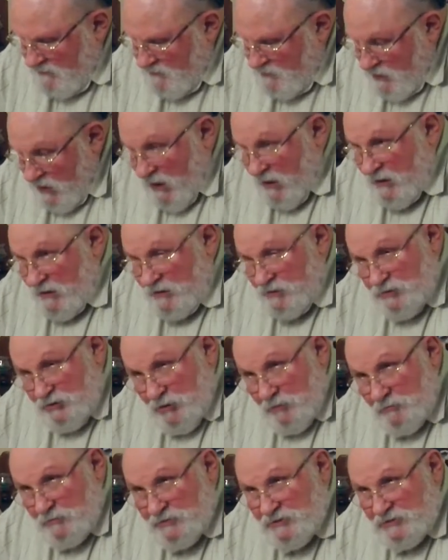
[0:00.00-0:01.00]
of darkness.
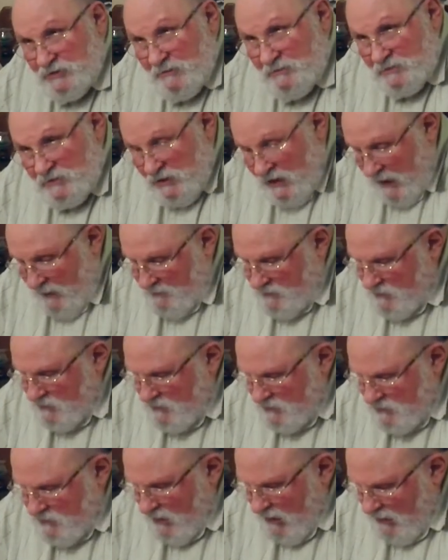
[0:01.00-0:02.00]
You were
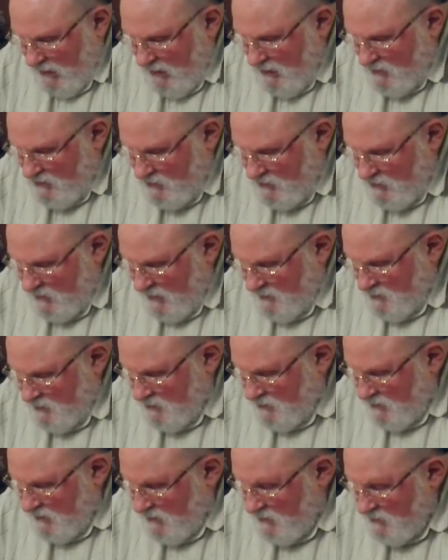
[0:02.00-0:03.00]
sometimes darkness, the scripture
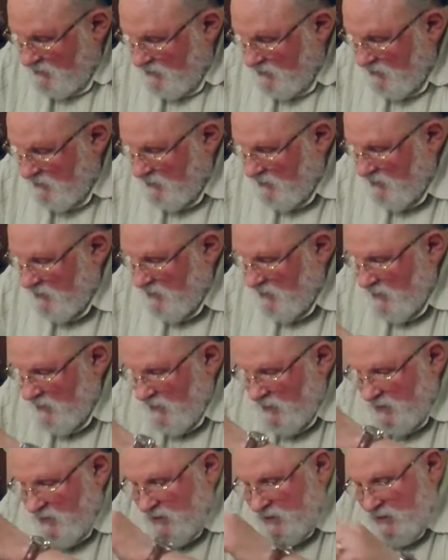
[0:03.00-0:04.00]
says.
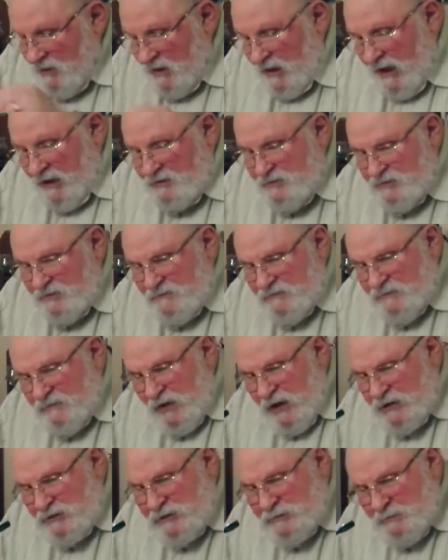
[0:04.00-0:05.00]
The nights
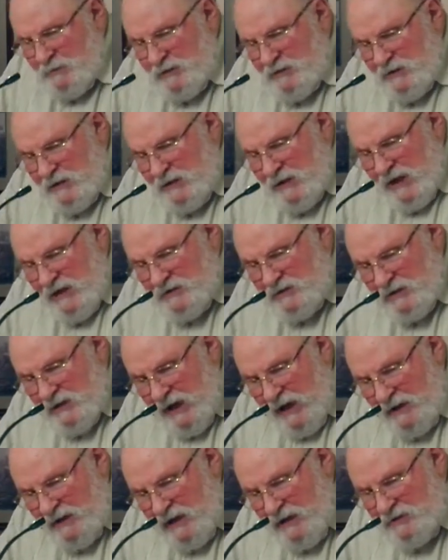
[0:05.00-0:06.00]
far spent, the days at
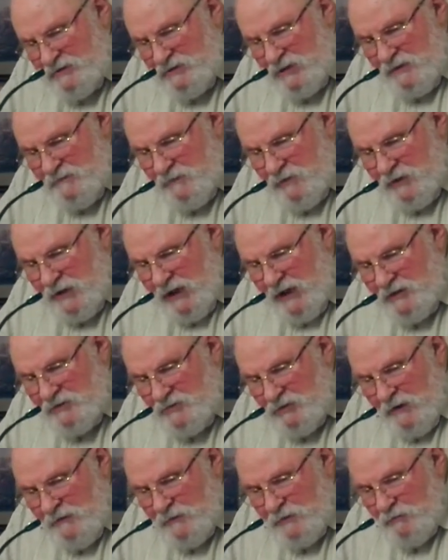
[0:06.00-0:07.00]
hand, let us therefore
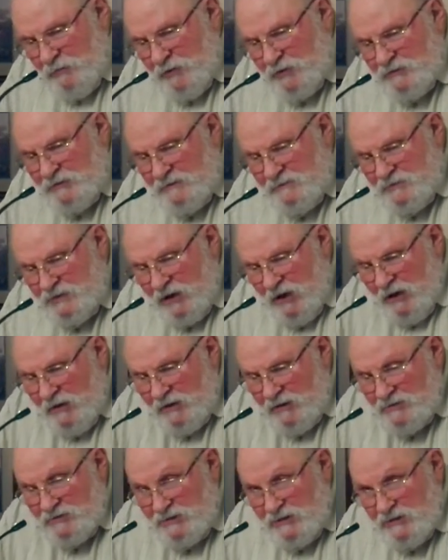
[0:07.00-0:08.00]
cast off the works of
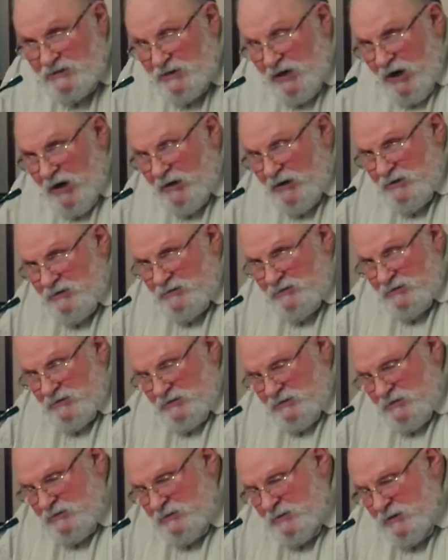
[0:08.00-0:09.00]
darkness. See, darkness
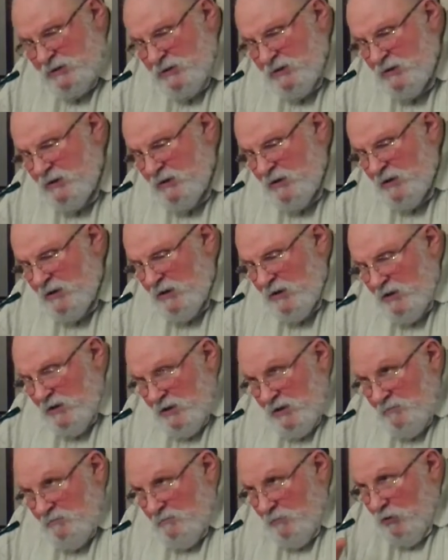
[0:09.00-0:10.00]
is
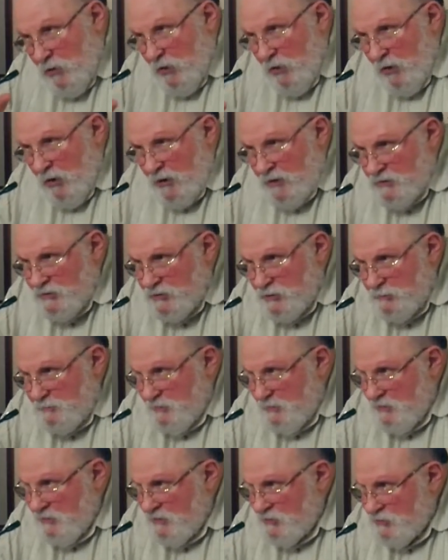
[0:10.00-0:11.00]
moral and
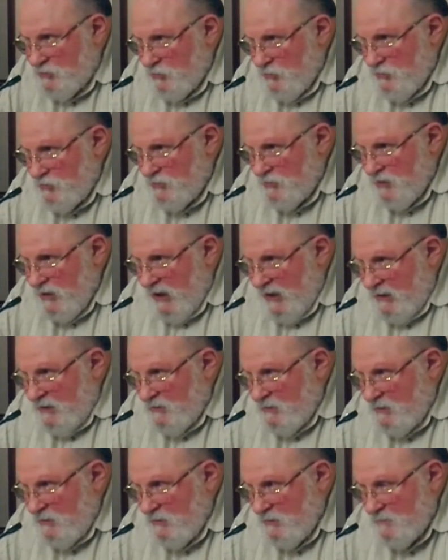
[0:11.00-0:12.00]
spiritual
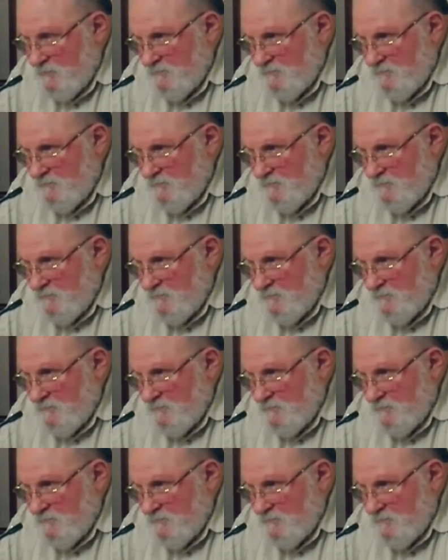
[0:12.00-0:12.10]
night. Yeah,